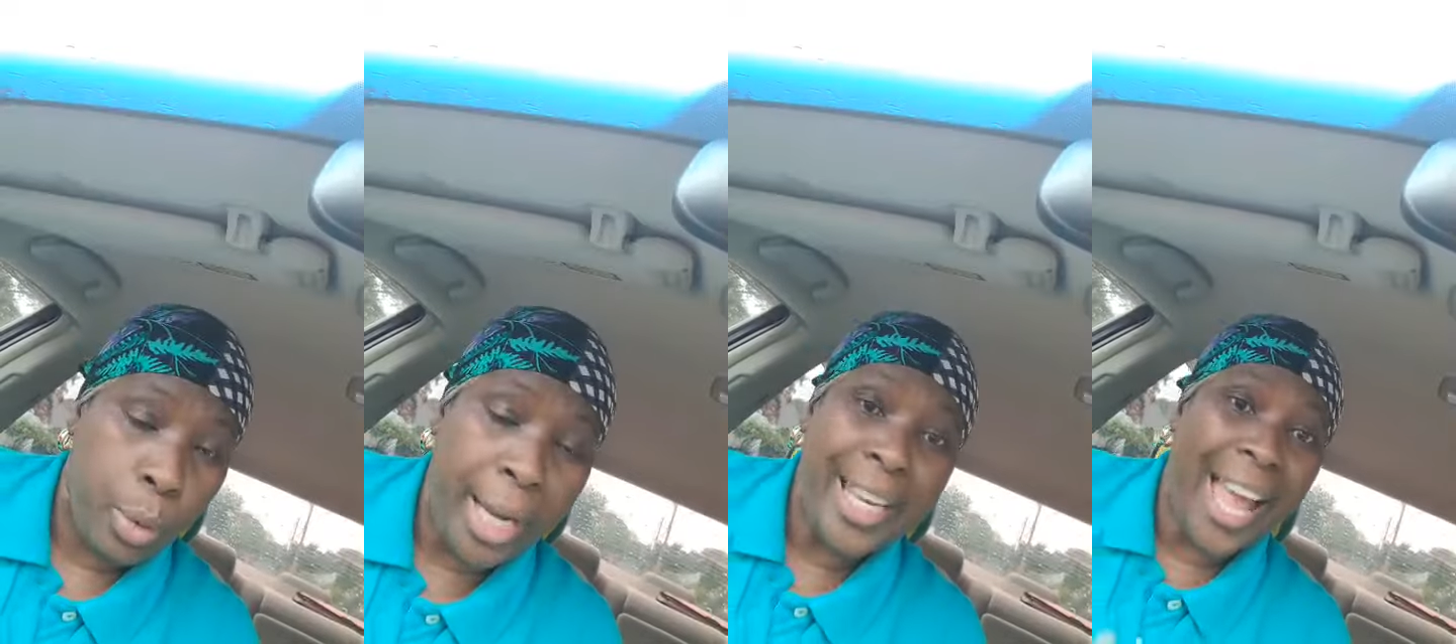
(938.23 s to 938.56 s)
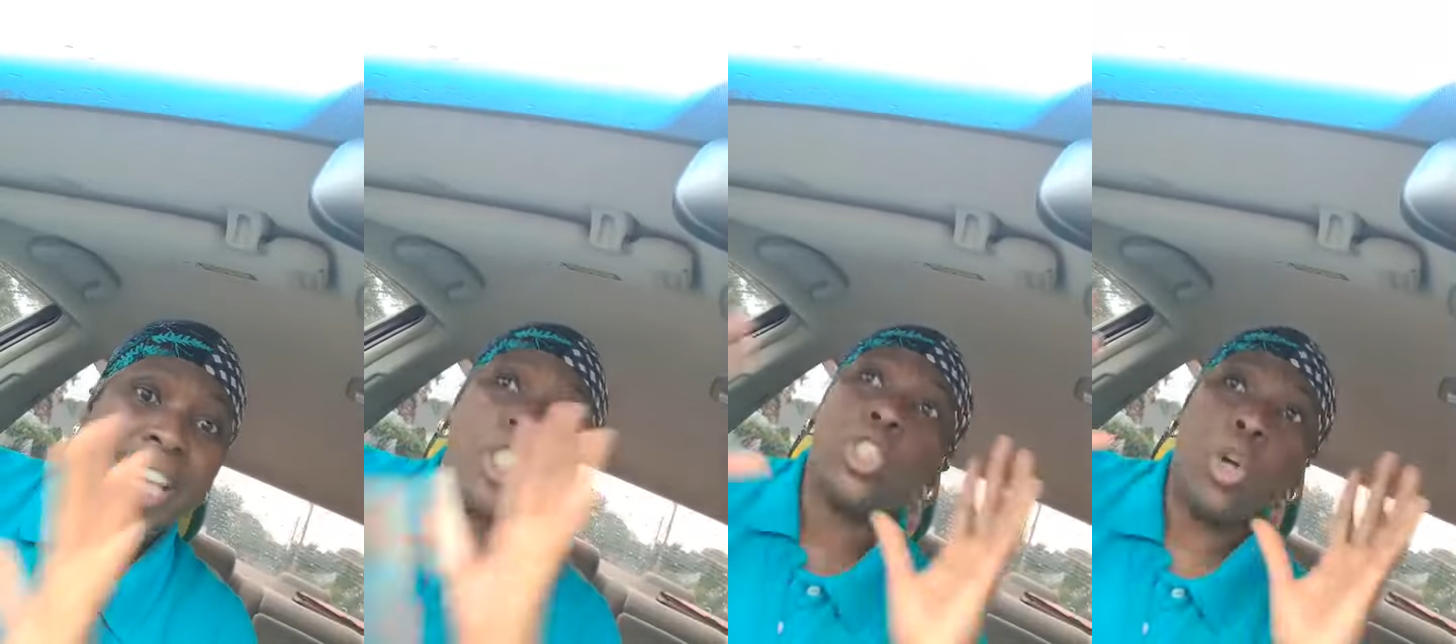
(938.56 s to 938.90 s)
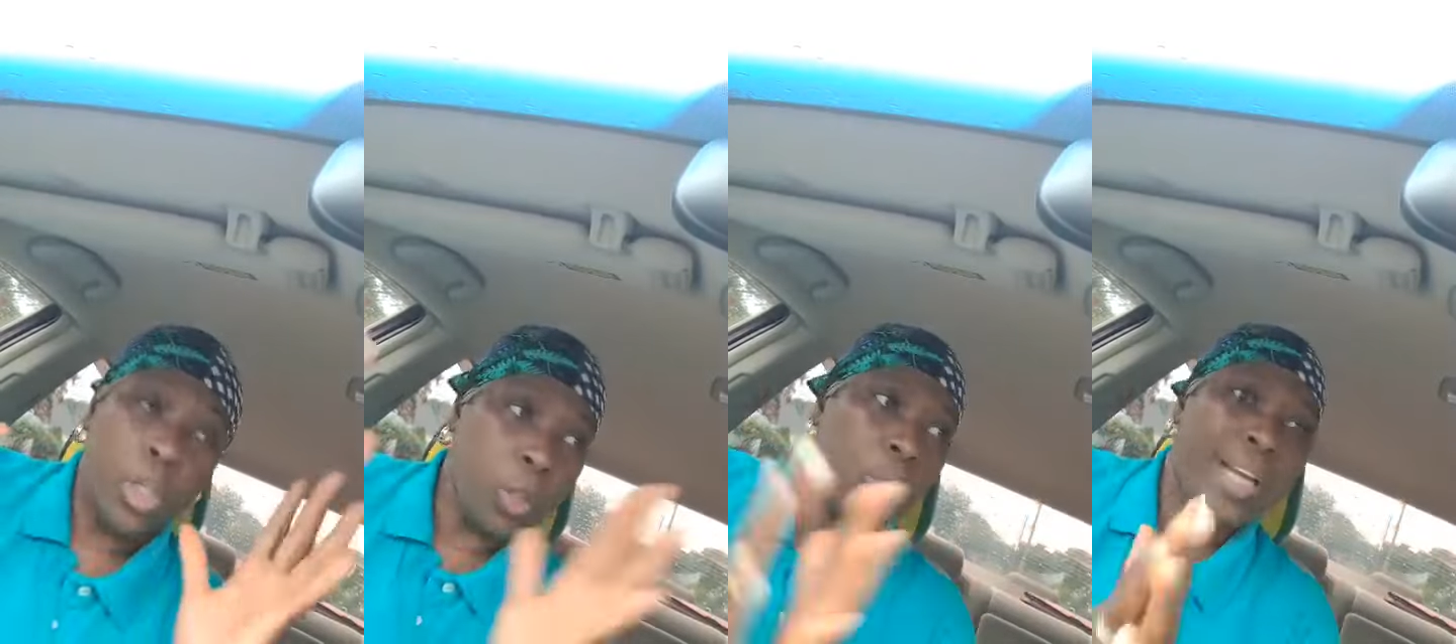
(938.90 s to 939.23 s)
Right? I
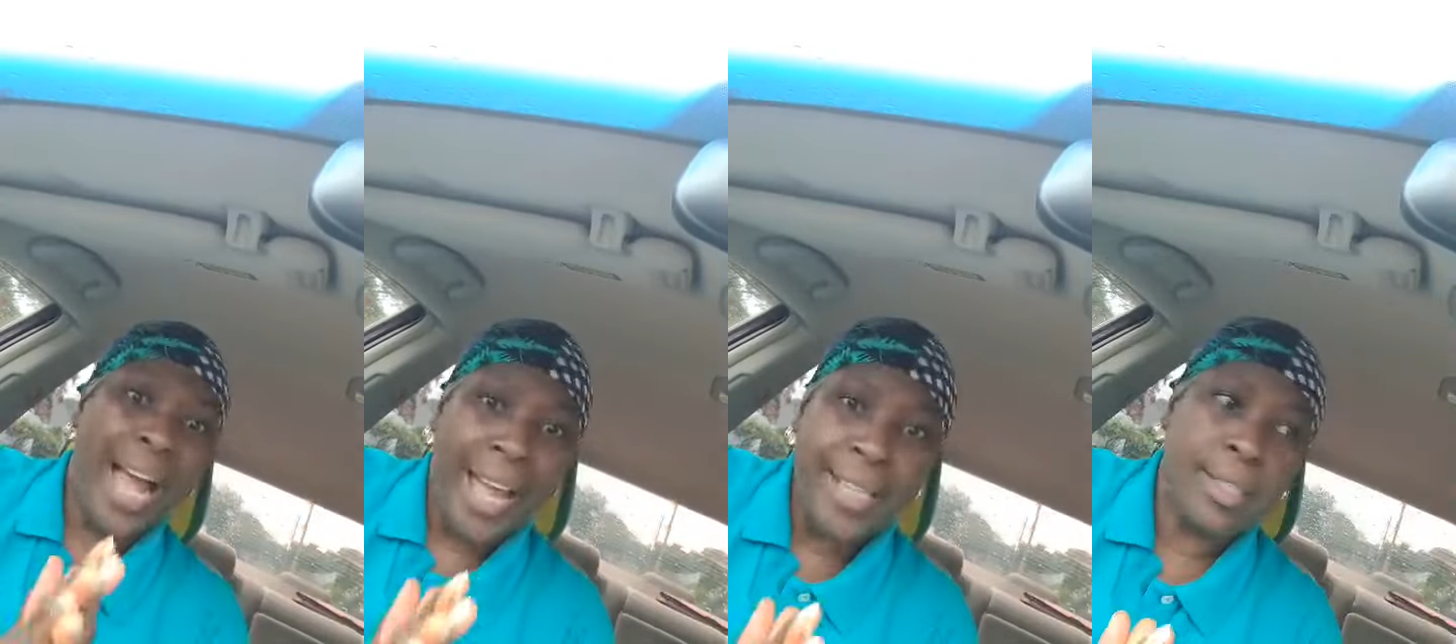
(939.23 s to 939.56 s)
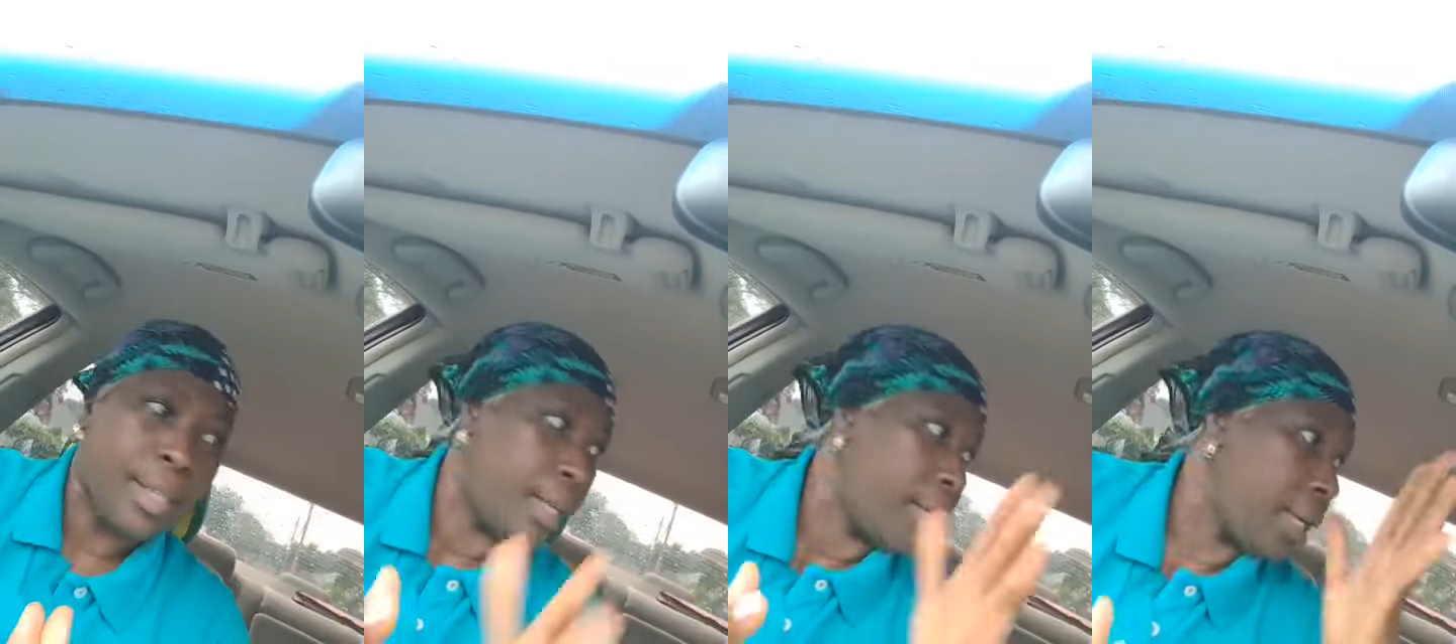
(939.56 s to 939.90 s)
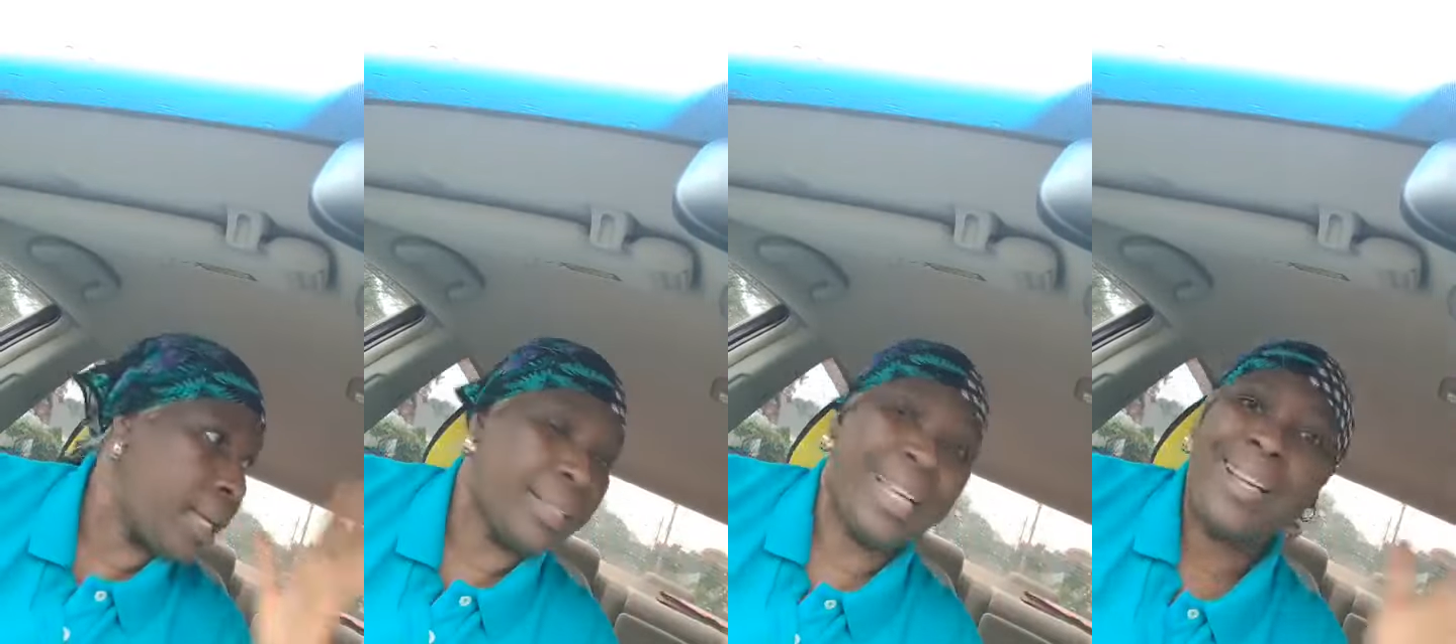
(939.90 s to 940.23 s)
show you guys,
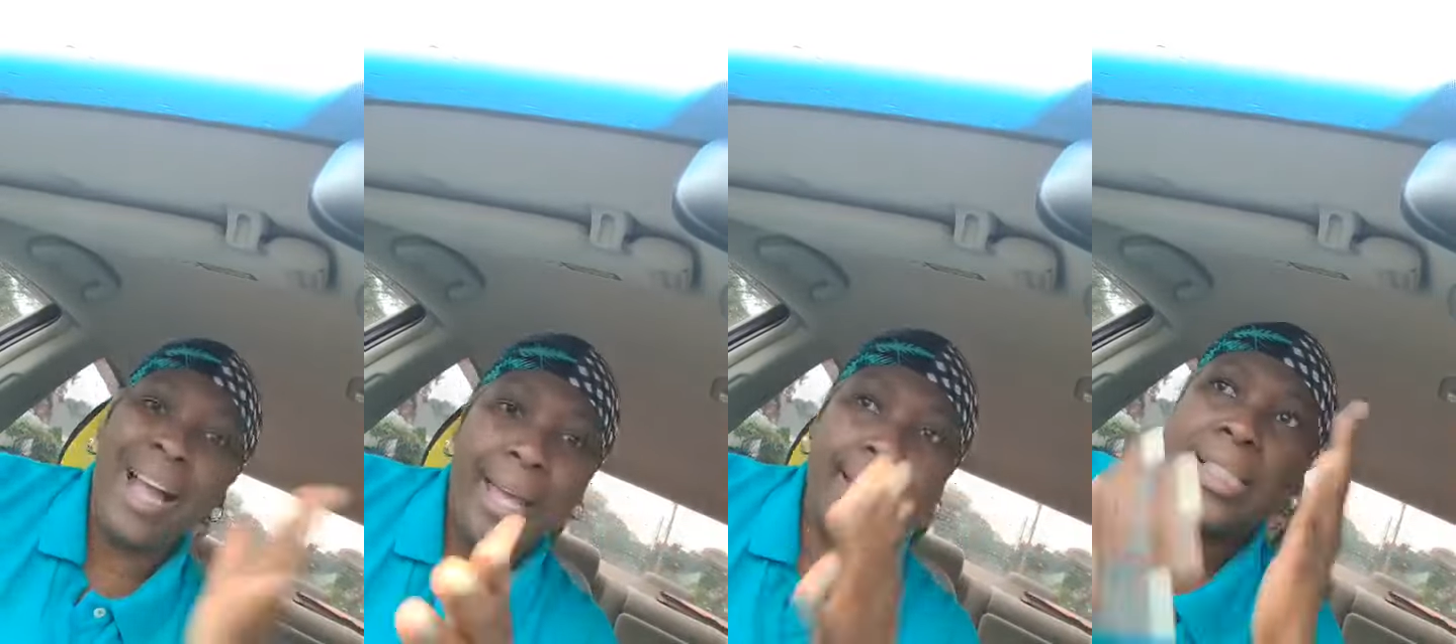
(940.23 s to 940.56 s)
the guy